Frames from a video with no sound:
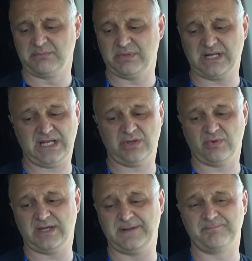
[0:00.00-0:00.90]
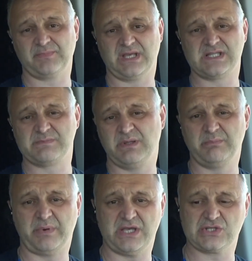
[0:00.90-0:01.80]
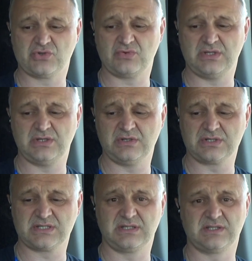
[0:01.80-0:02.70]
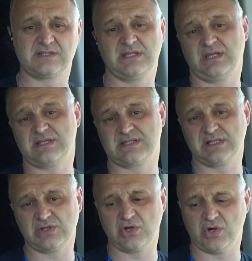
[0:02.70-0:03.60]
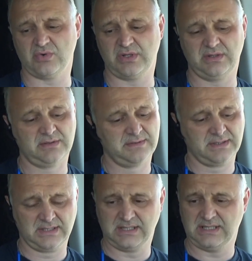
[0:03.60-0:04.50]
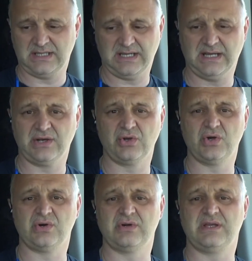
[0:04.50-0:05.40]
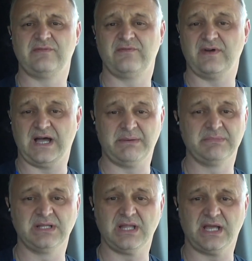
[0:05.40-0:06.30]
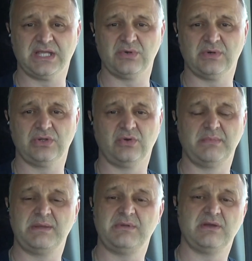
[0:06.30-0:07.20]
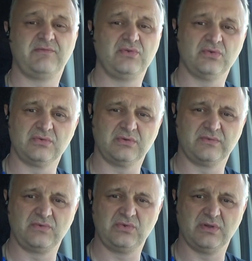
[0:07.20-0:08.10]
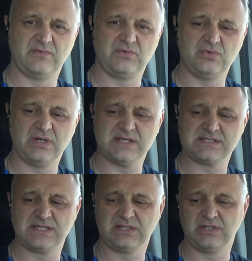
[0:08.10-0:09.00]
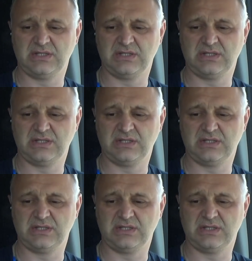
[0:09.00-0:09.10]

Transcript: But anyway, it's been past 2 years. This thing is still going. I don't know if I'm the lucky one, or maybe a few of you guys that